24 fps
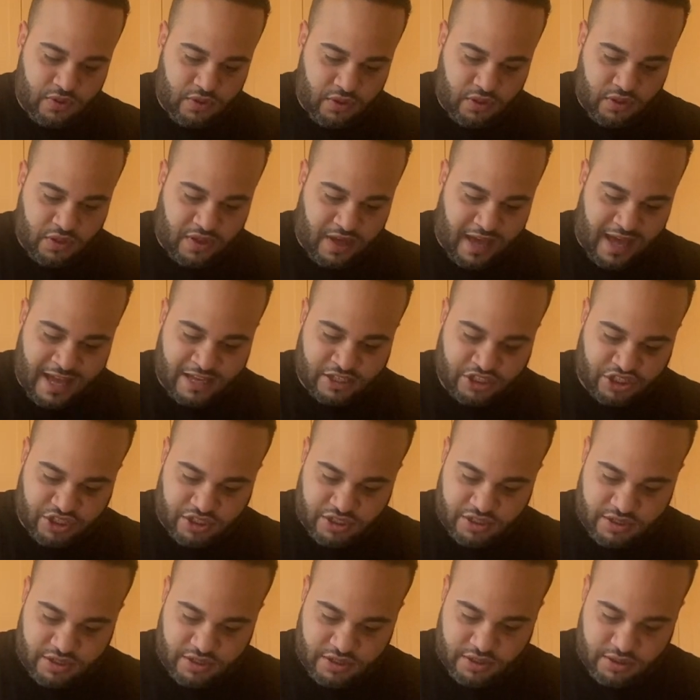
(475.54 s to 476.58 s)
the
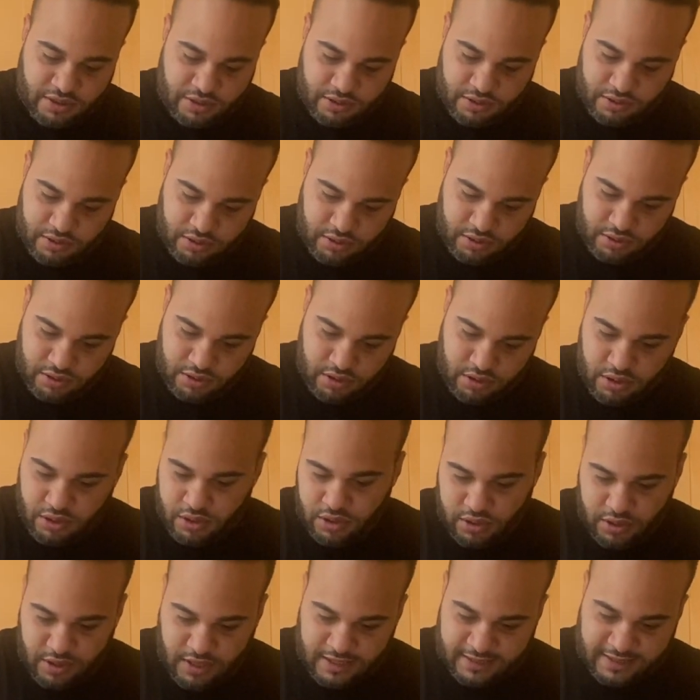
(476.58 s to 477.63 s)
edges
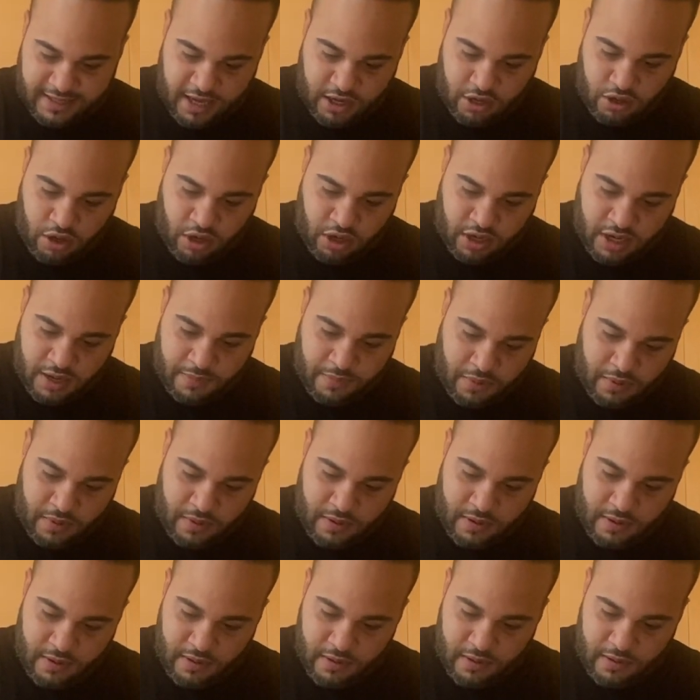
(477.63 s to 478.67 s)
as that car
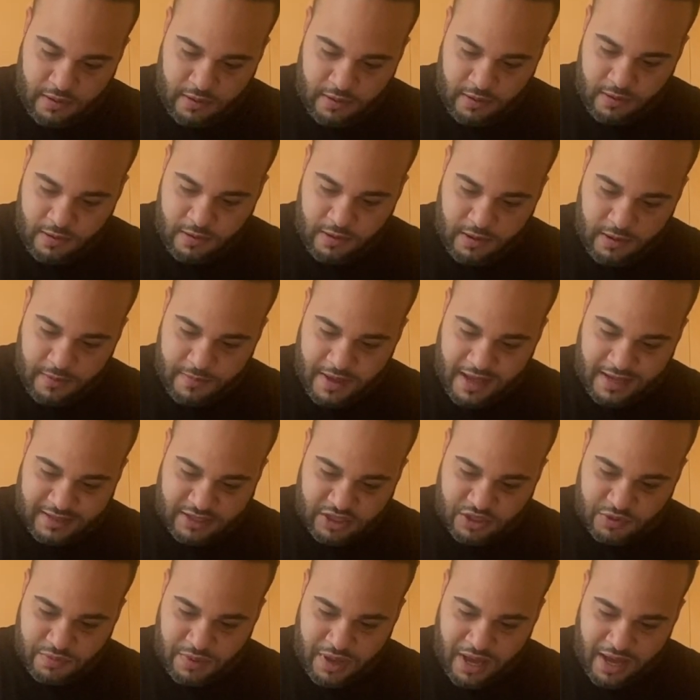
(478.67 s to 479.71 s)

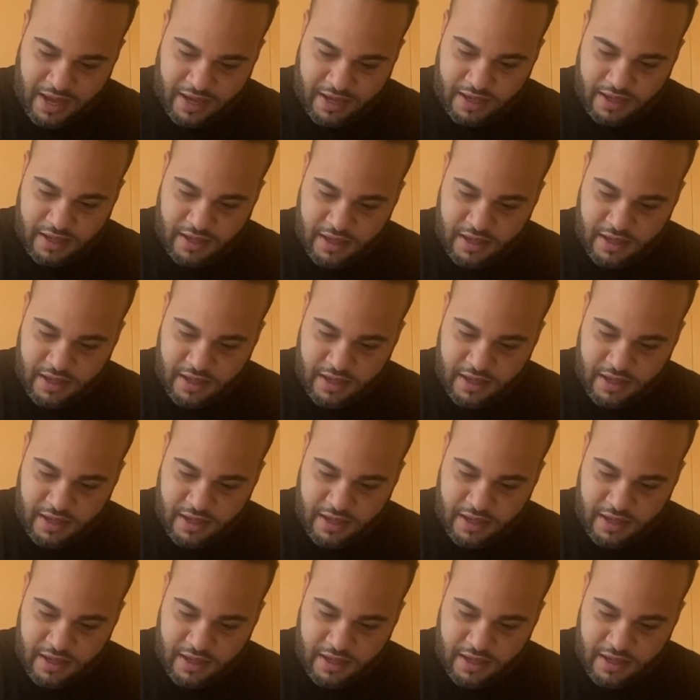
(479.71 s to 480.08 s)
passes by.